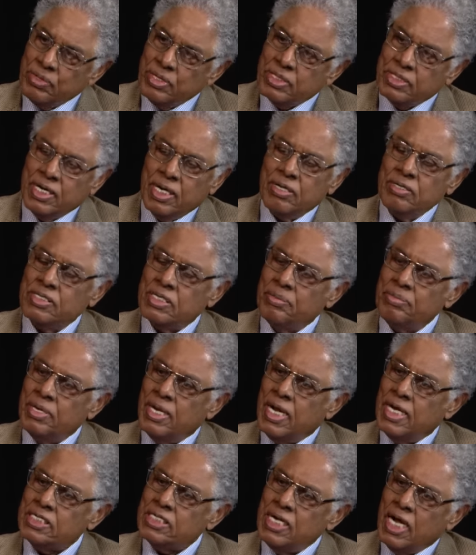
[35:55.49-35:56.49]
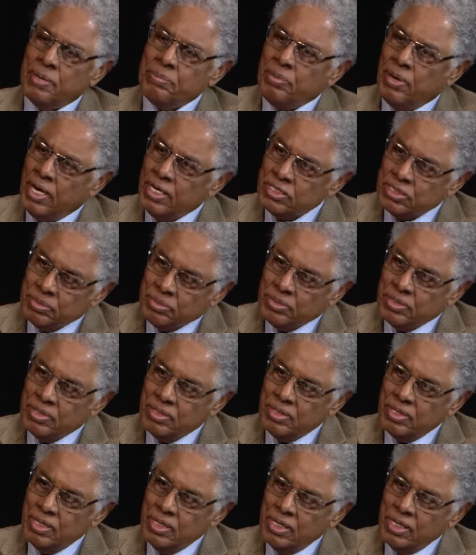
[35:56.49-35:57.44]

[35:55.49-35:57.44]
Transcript: with tells them that that's not possible,